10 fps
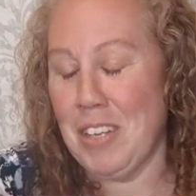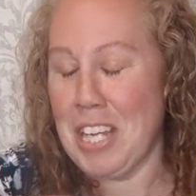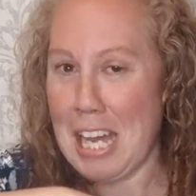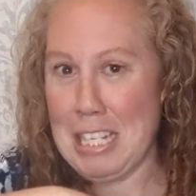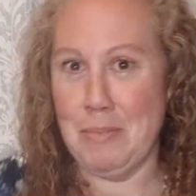and I'm
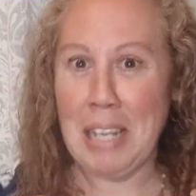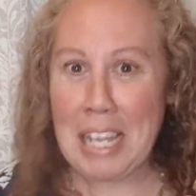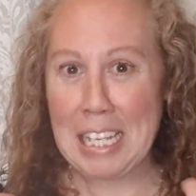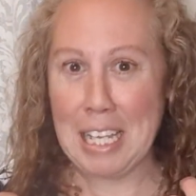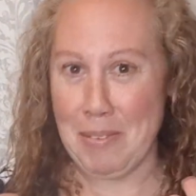like, I smell
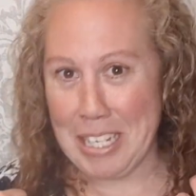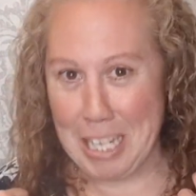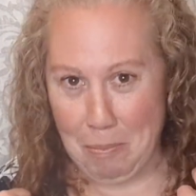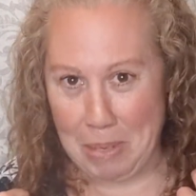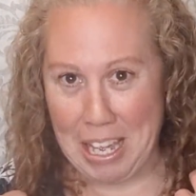like a lemon
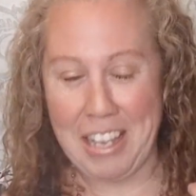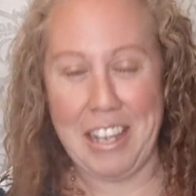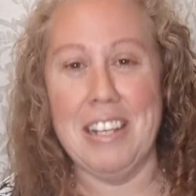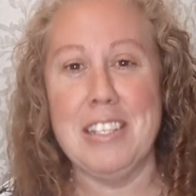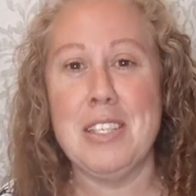
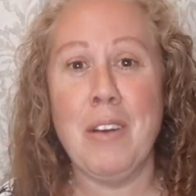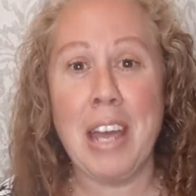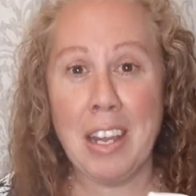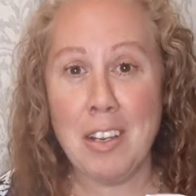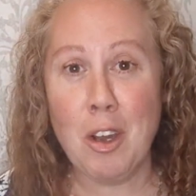cupcake. So
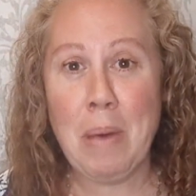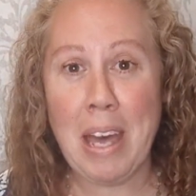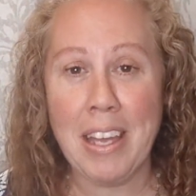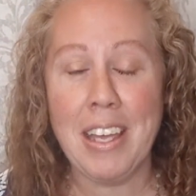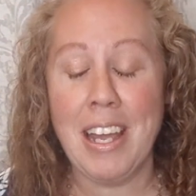I had to go
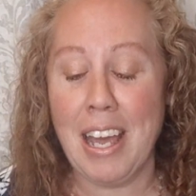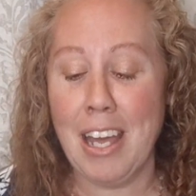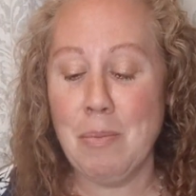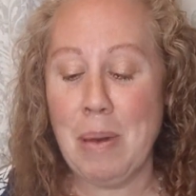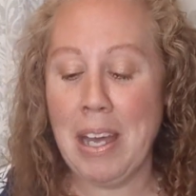back, and I
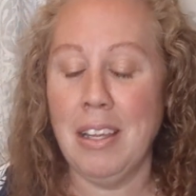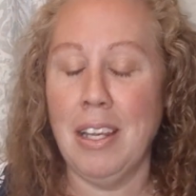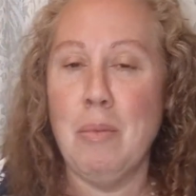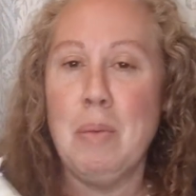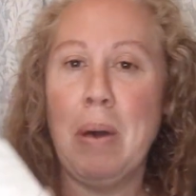had to buy the
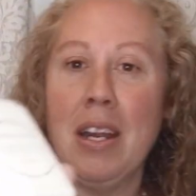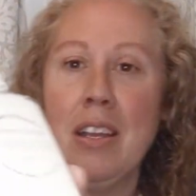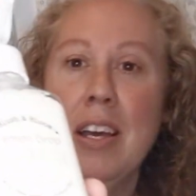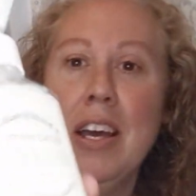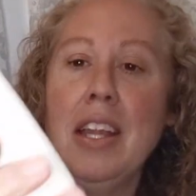
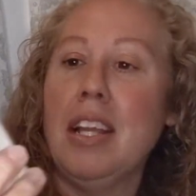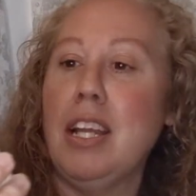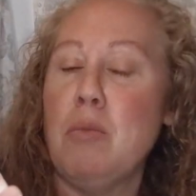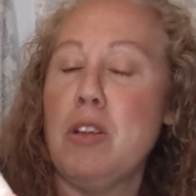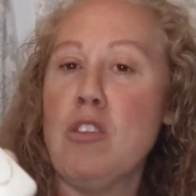
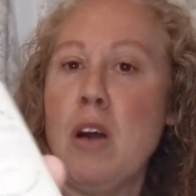lemon